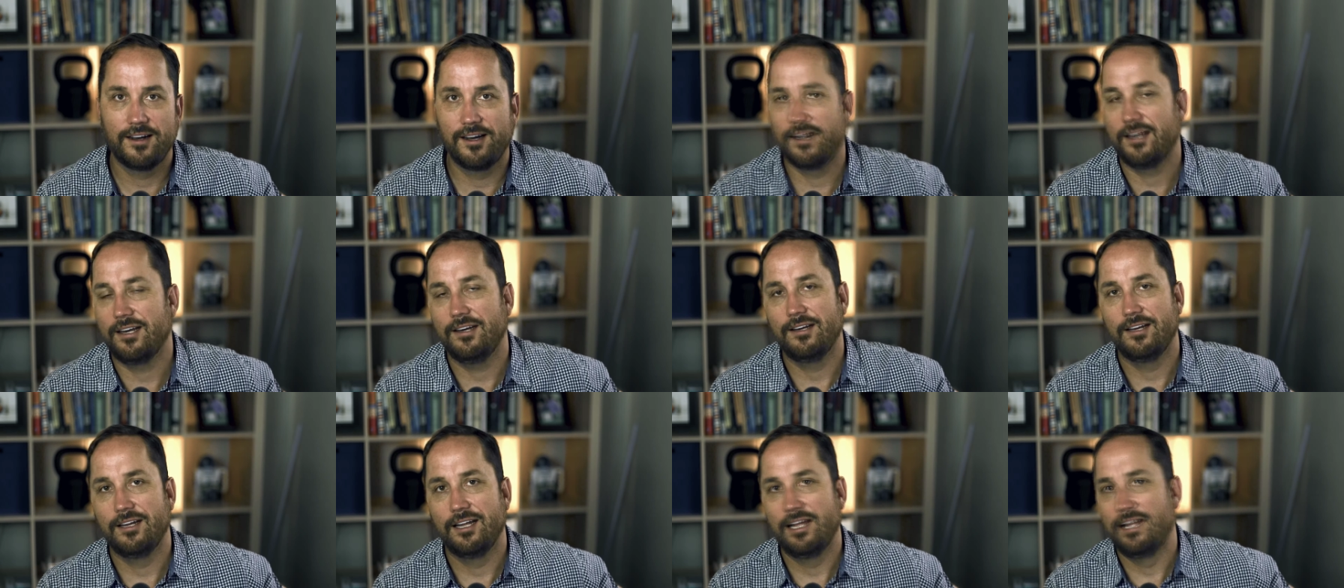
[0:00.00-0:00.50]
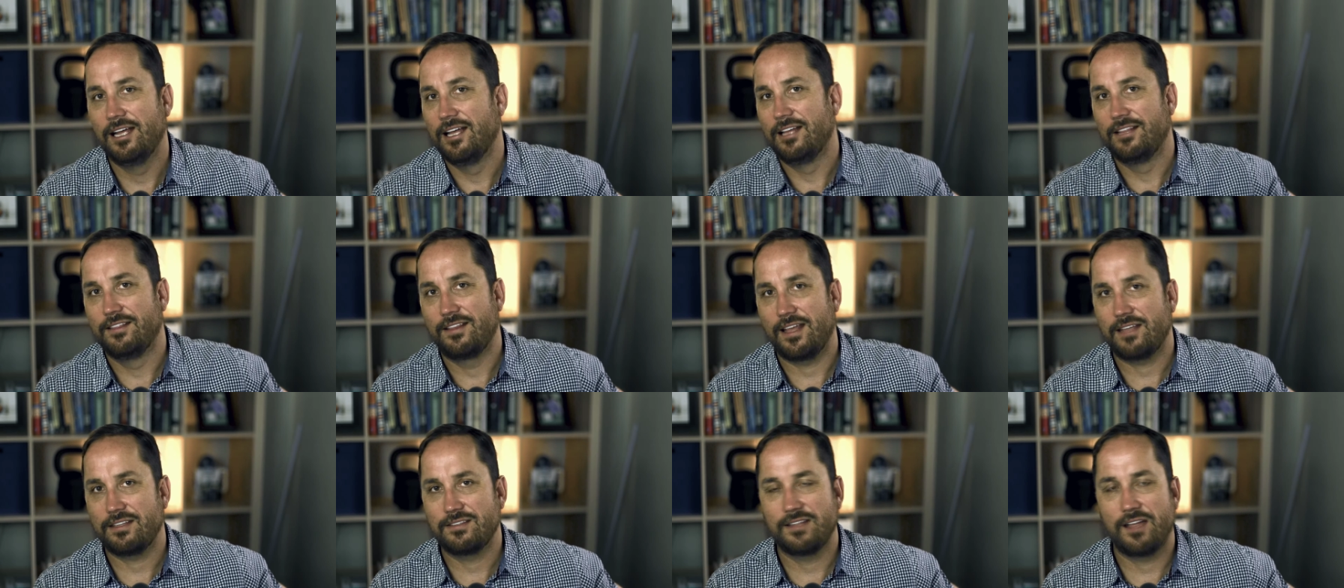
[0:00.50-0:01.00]
Right?
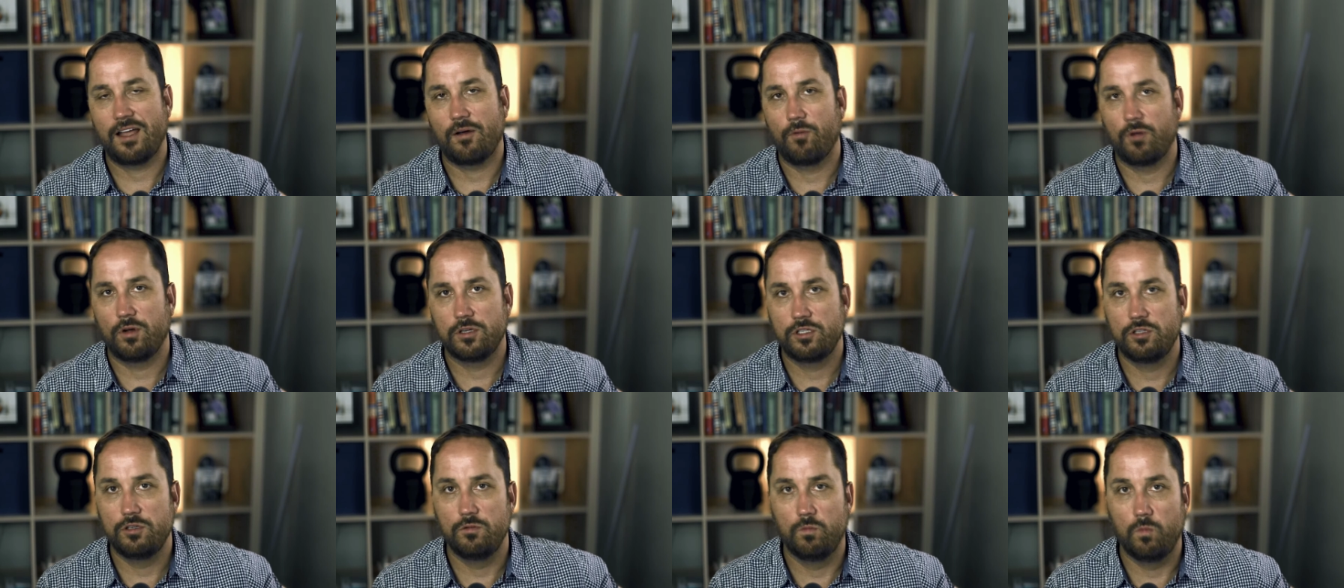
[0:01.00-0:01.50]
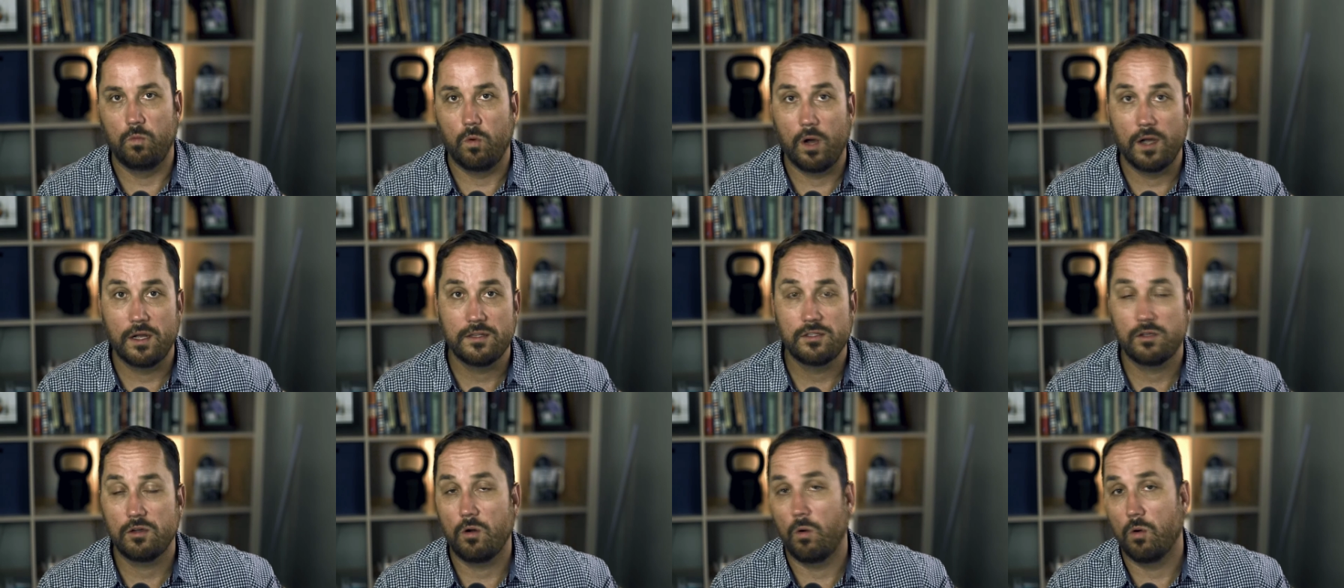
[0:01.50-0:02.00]
That's not what you
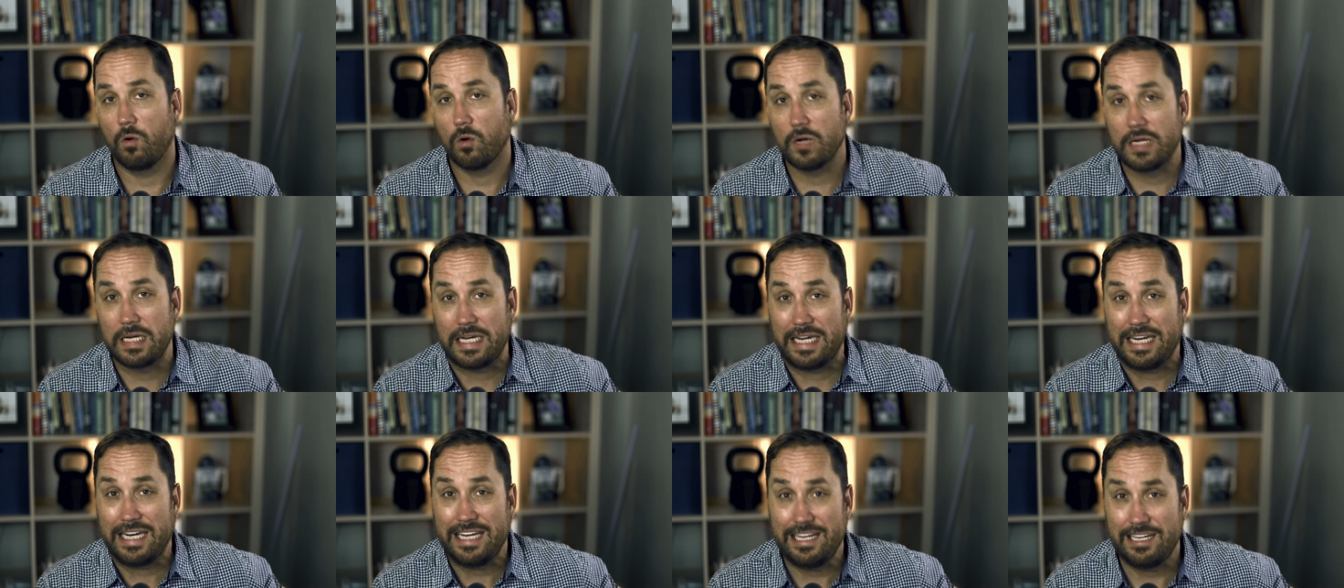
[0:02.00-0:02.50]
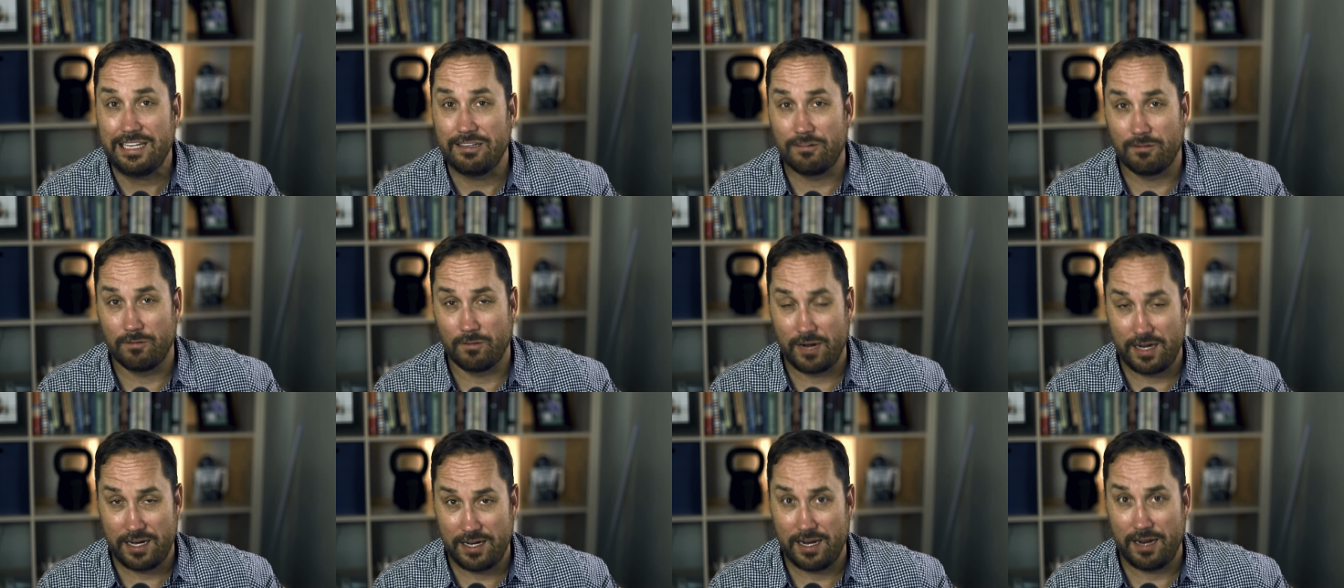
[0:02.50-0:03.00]
want or
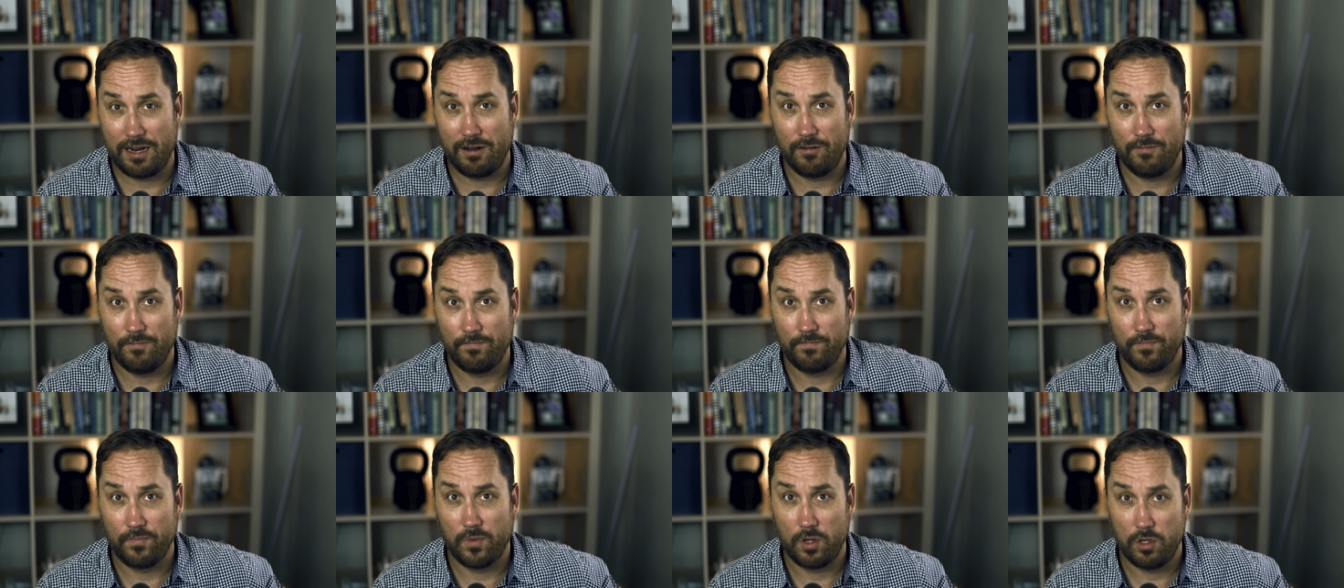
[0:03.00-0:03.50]
need right now.